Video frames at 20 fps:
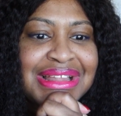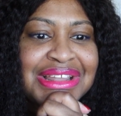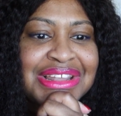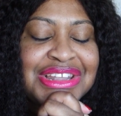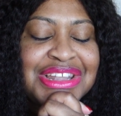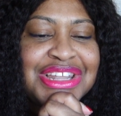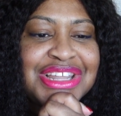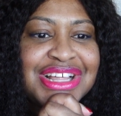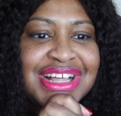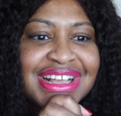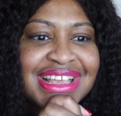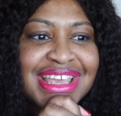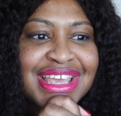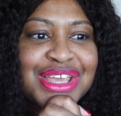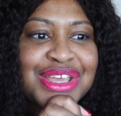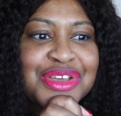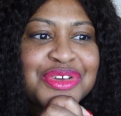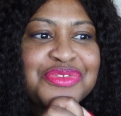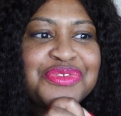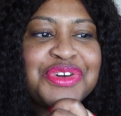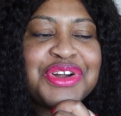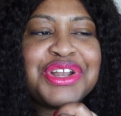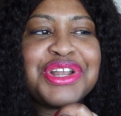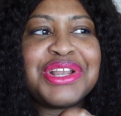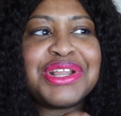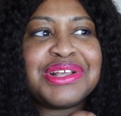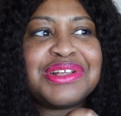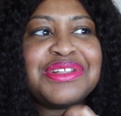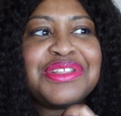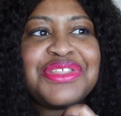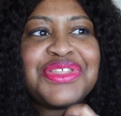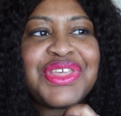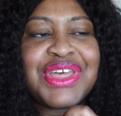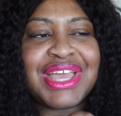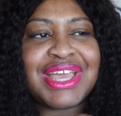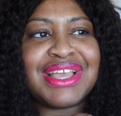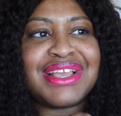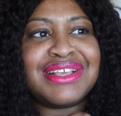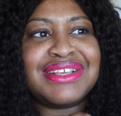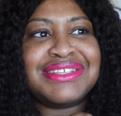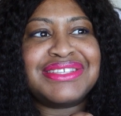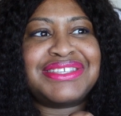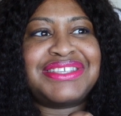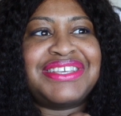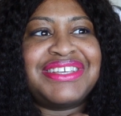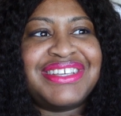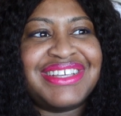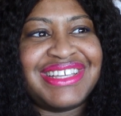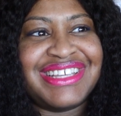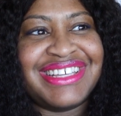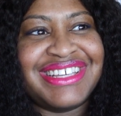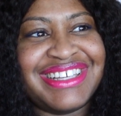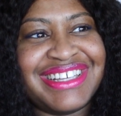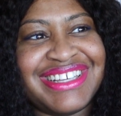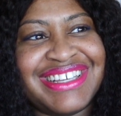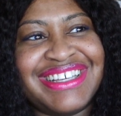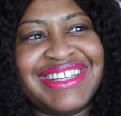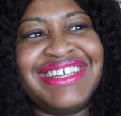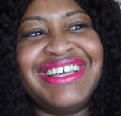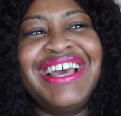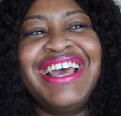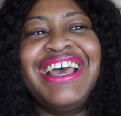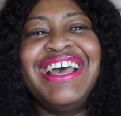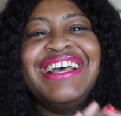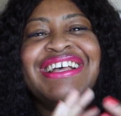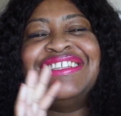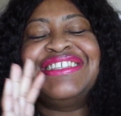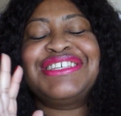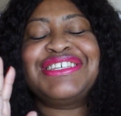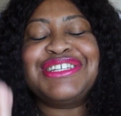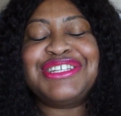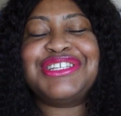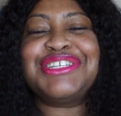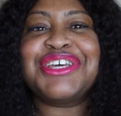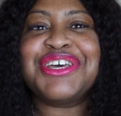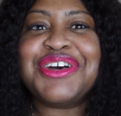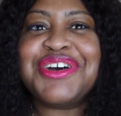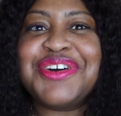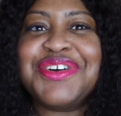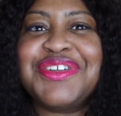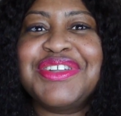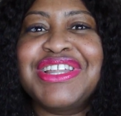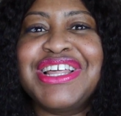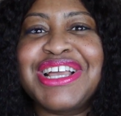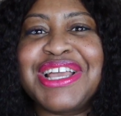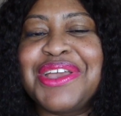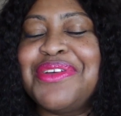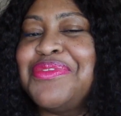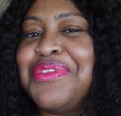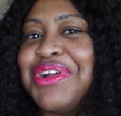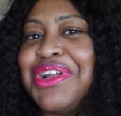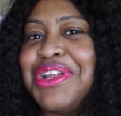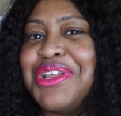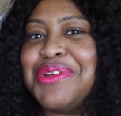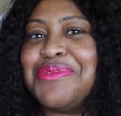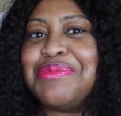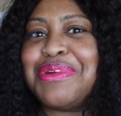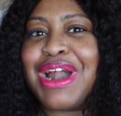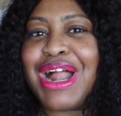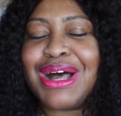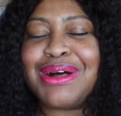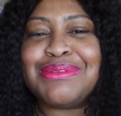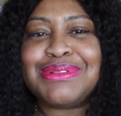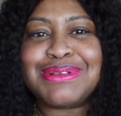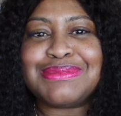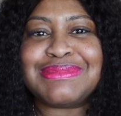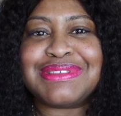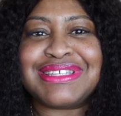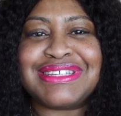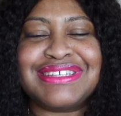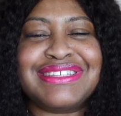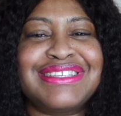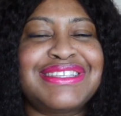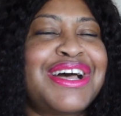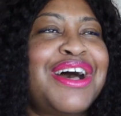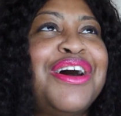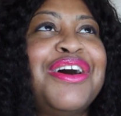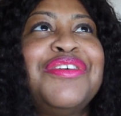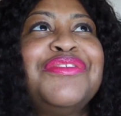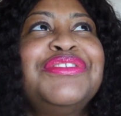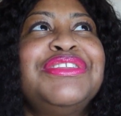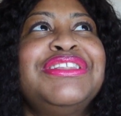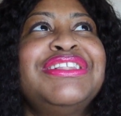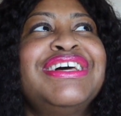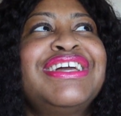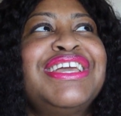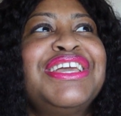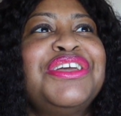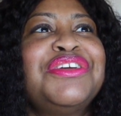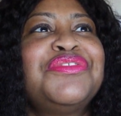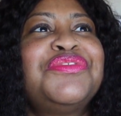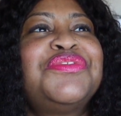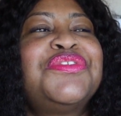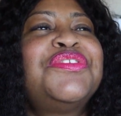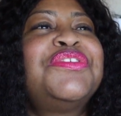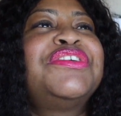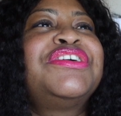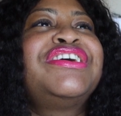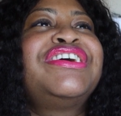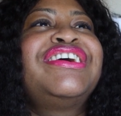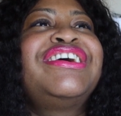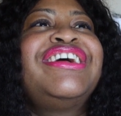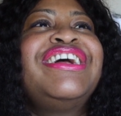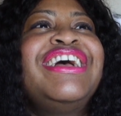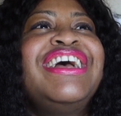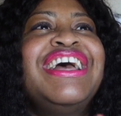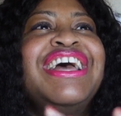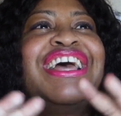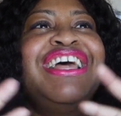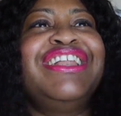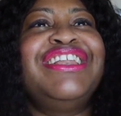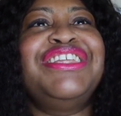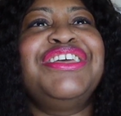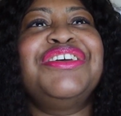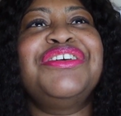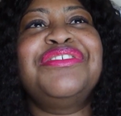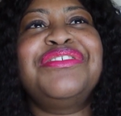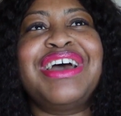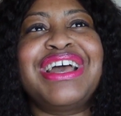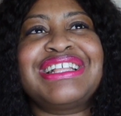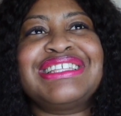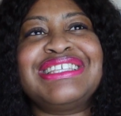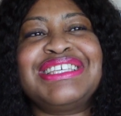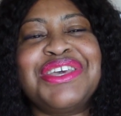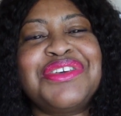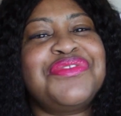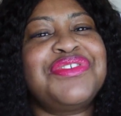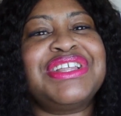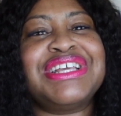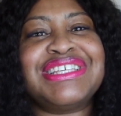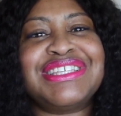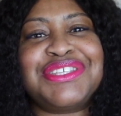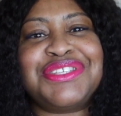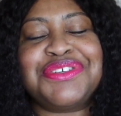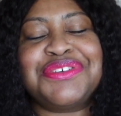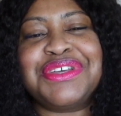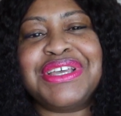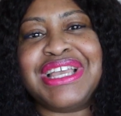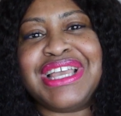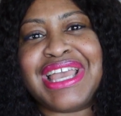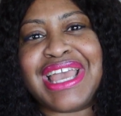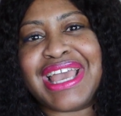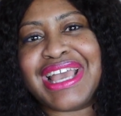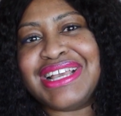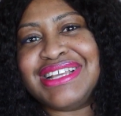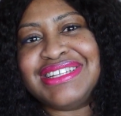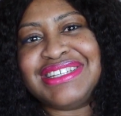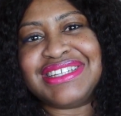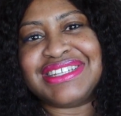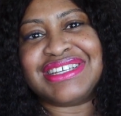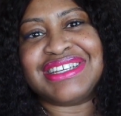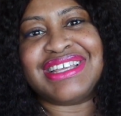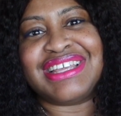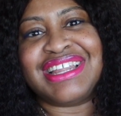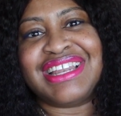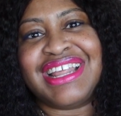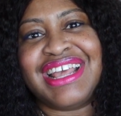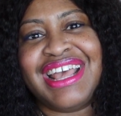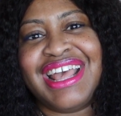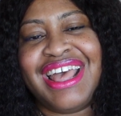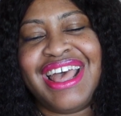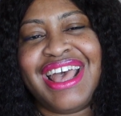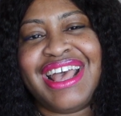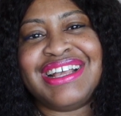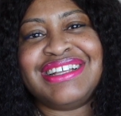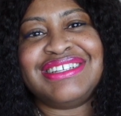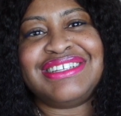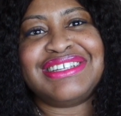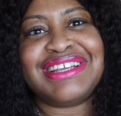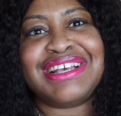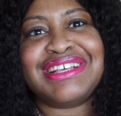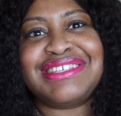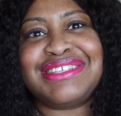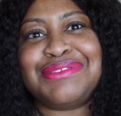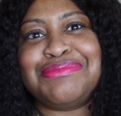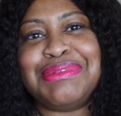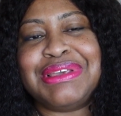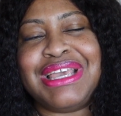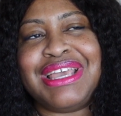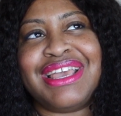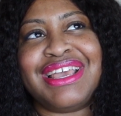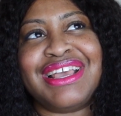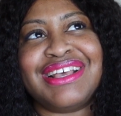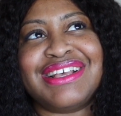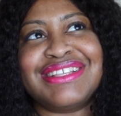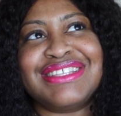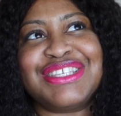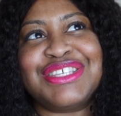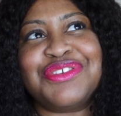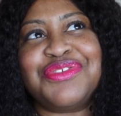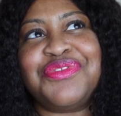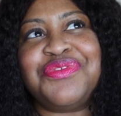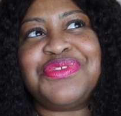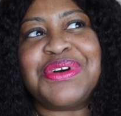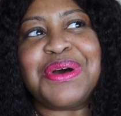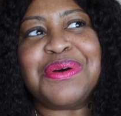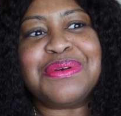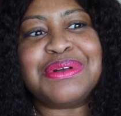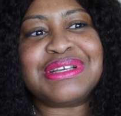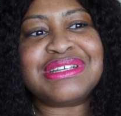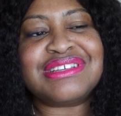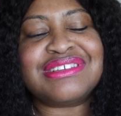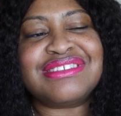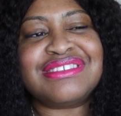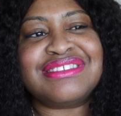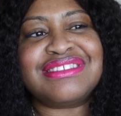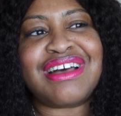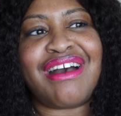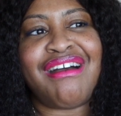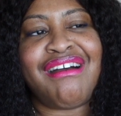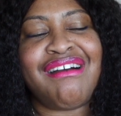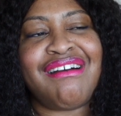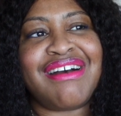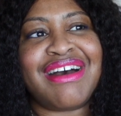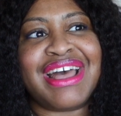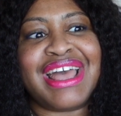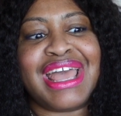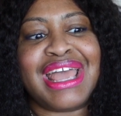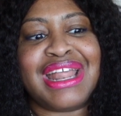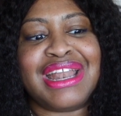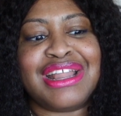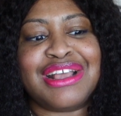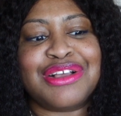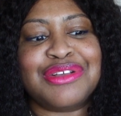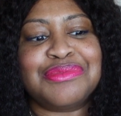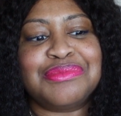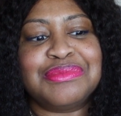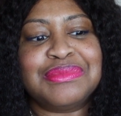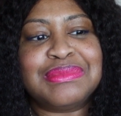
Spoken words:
looking for new things to do, looking for new problems to solve, looking for new activities to engage in, and just begin to focus on